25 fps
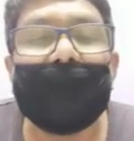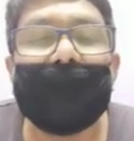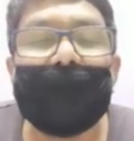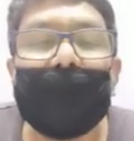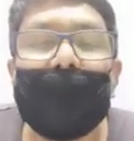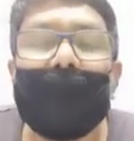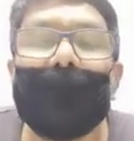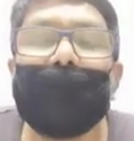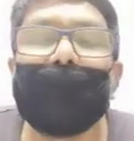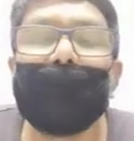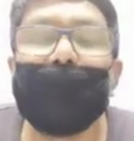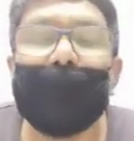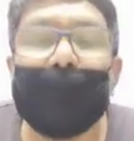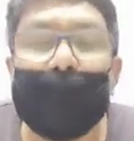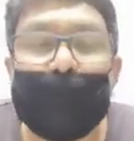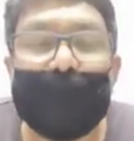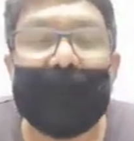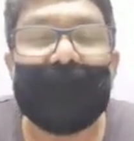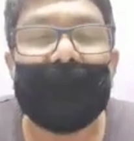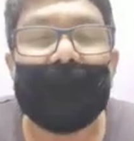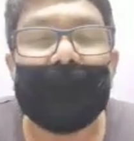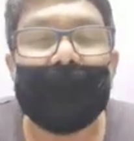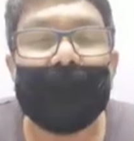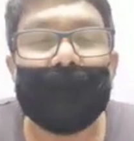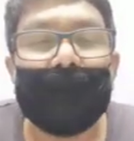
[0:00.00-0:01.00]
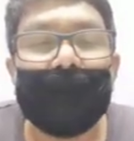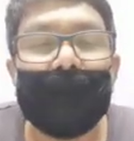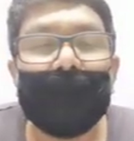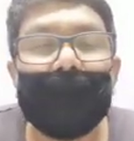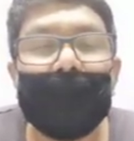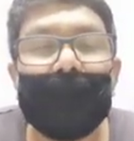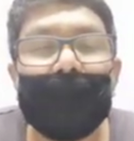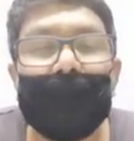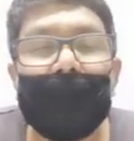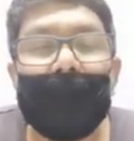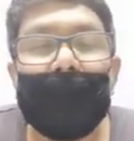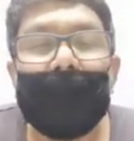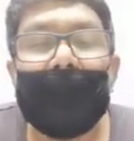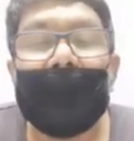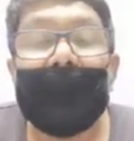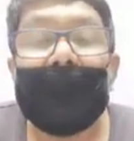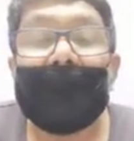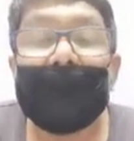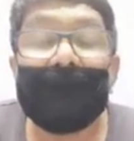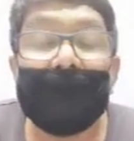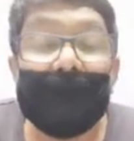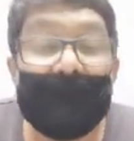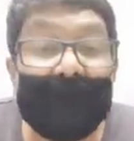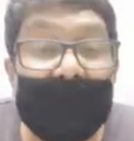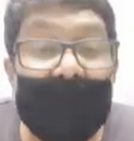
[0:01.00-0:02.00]
full of beauty.
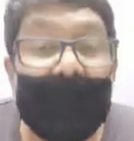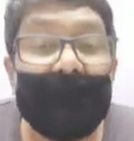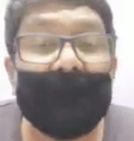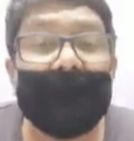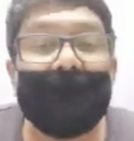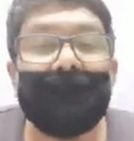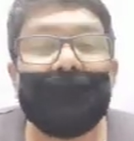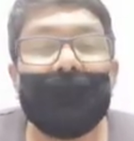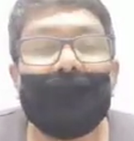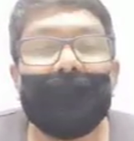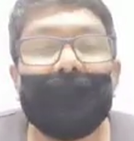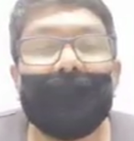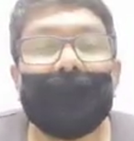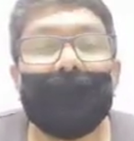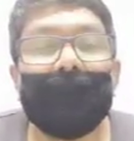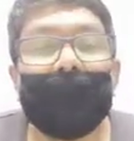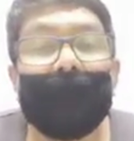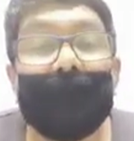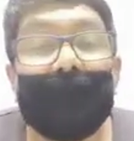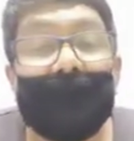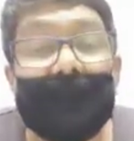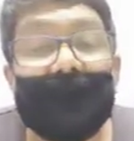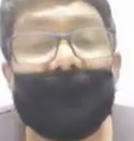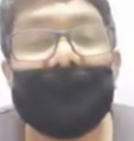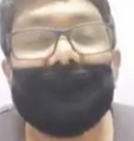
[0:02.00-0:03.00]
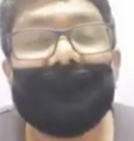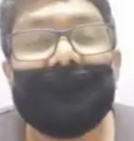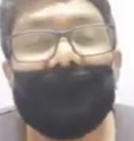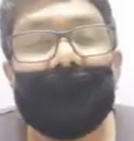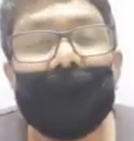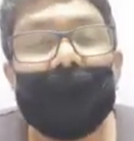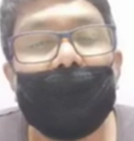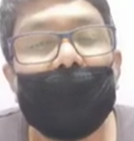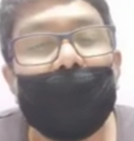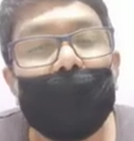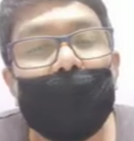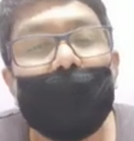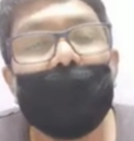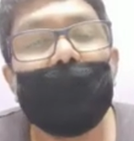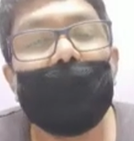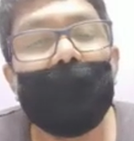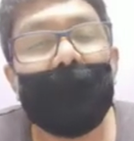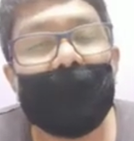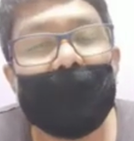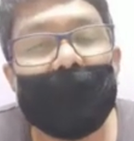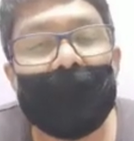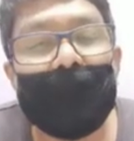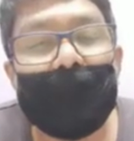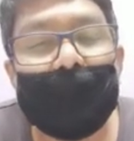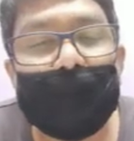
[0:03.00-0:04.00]
And that person who
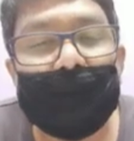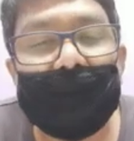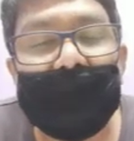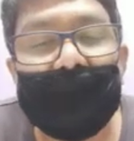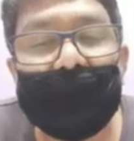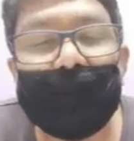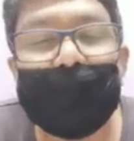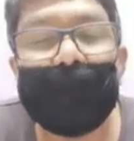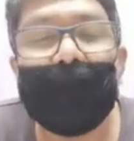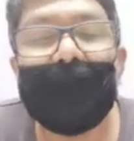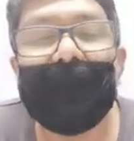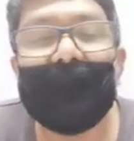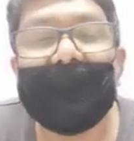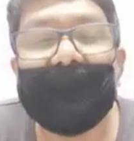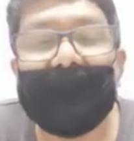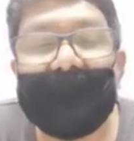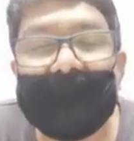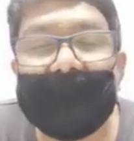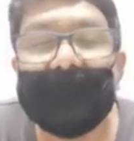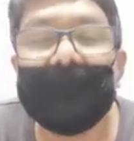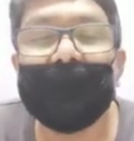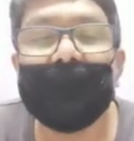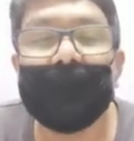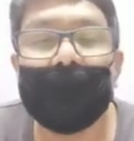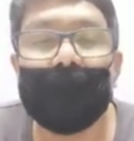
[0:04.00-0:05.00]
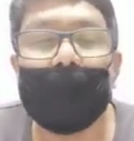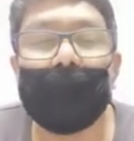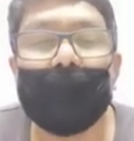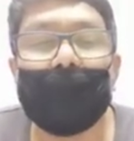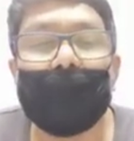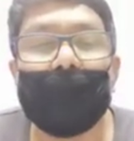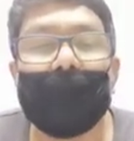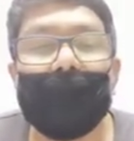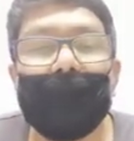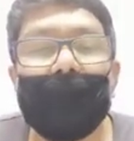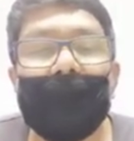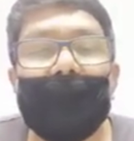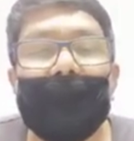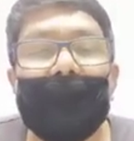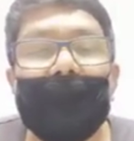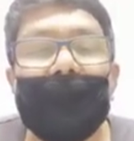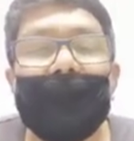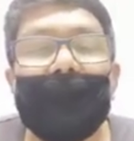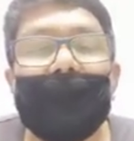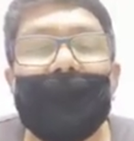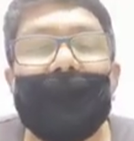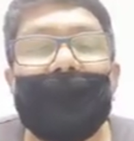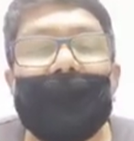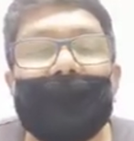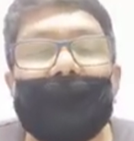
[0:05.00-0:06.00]
got into the train later on,
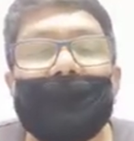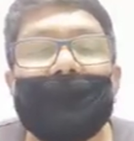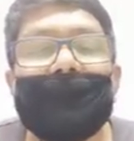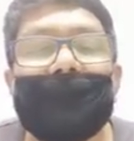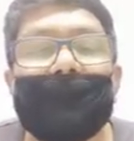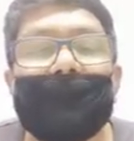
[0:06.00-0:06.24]
he had the